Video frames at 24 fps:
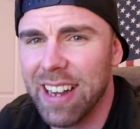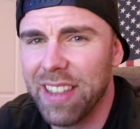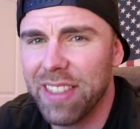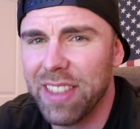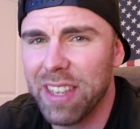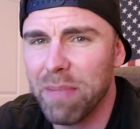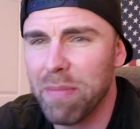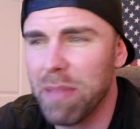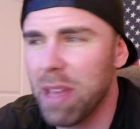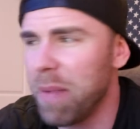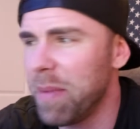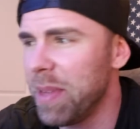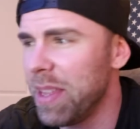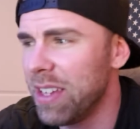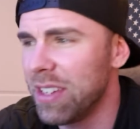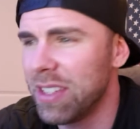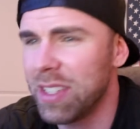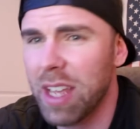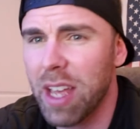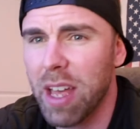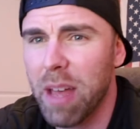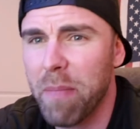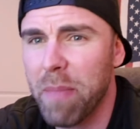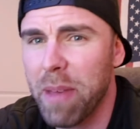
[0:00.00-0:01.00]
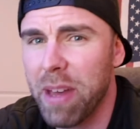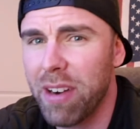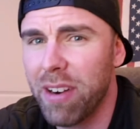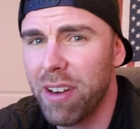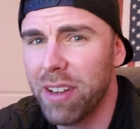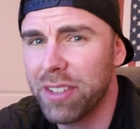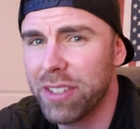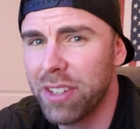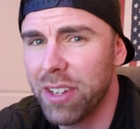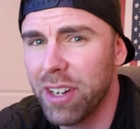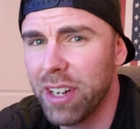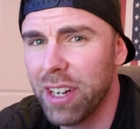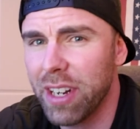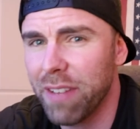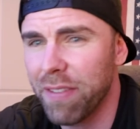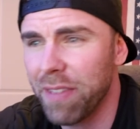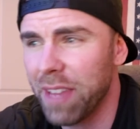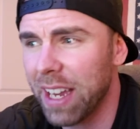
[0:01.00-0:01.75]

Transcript: I think maybe there's a better alternative.